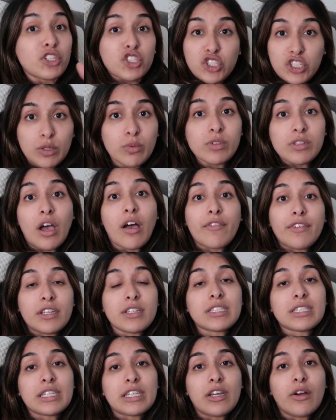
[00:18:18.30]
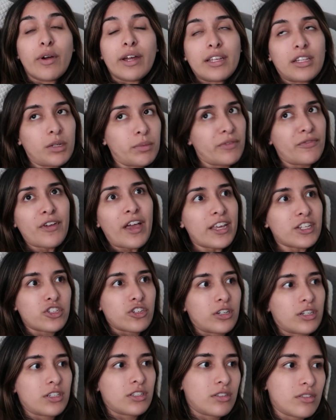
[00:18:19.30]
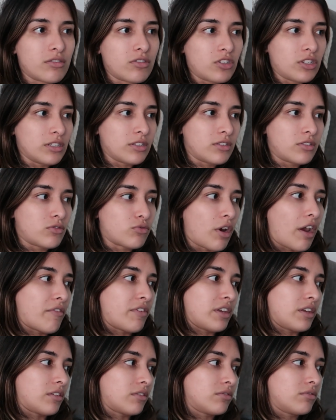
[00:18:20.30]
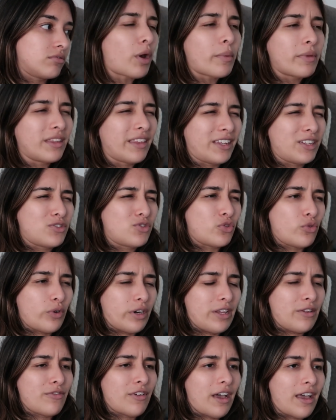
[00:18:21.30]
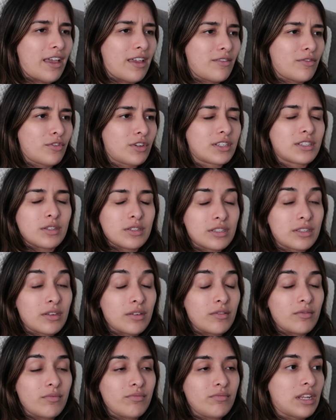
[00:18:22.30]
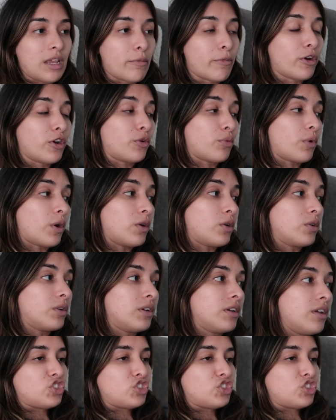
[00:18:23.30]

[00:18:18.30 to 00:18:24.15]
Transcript: but she was obviously going a little bit faster because she's driving probably like 25 because it's a neighborhood road.